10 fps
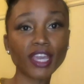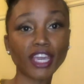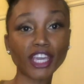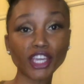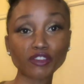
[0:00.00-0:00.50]

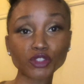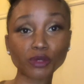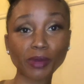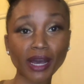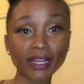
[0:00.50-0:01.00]
It gives your
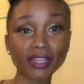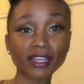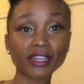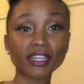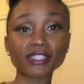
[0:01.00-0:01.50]
body
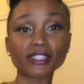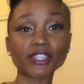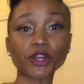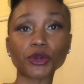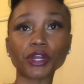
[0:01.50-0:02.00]
the
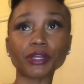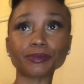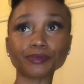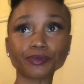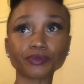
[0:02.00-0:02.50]
necessary
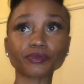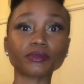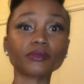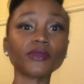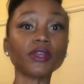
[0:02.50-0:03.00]

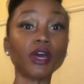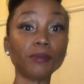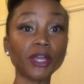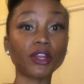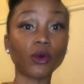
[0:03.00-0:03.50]

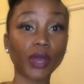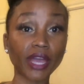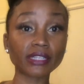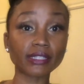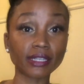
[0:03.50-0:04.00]
amino
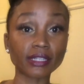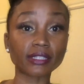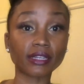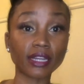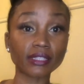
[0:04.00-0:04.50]
acids
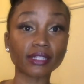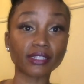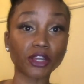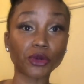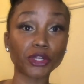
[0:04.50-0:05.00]

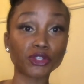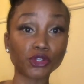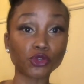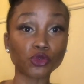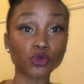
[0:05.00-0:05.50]
necessary
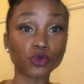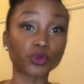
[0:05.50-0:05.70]
to